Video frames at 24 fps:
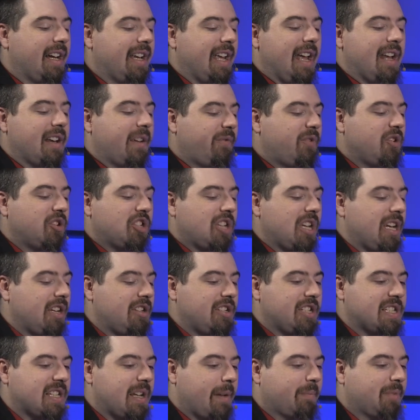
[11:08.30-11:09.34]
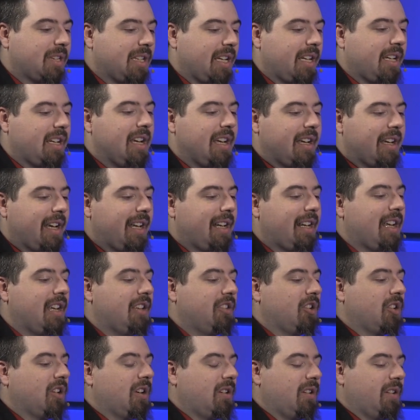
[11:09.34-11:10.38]
Again, if you change something, it
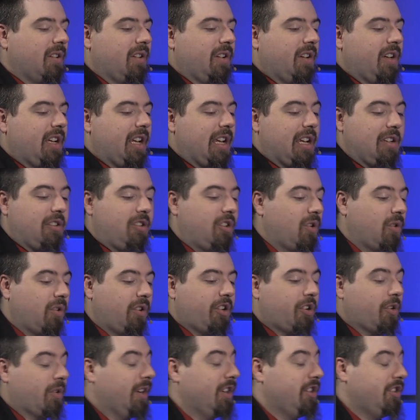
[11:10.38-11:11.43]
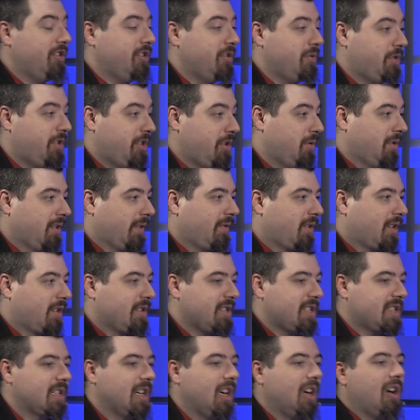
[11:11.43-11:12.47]
either you're in a new
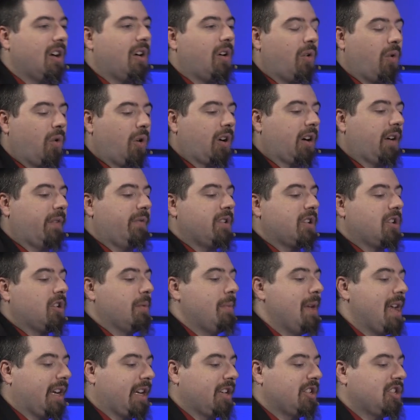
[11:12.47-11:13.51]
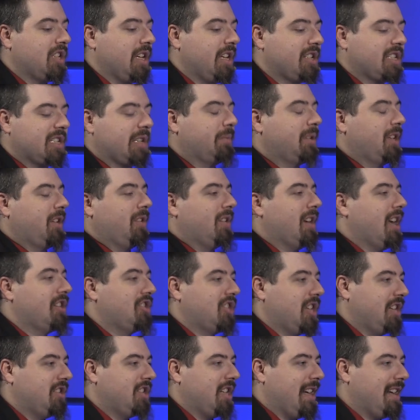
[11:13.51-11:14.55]
universe, or if you go back and change something, you're not
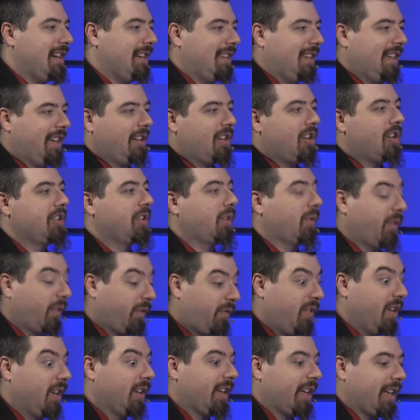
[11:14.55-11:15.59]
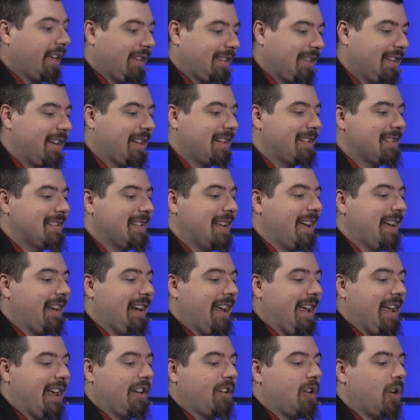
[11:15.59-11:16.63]
changing anything at all. You're fulfilling things that
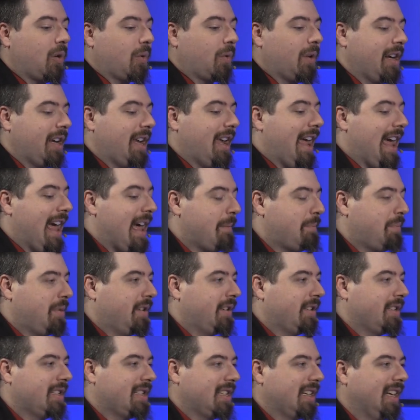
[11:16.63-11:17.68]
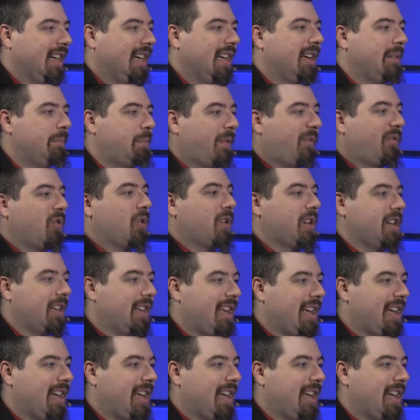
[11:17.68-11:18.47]
had already happened before you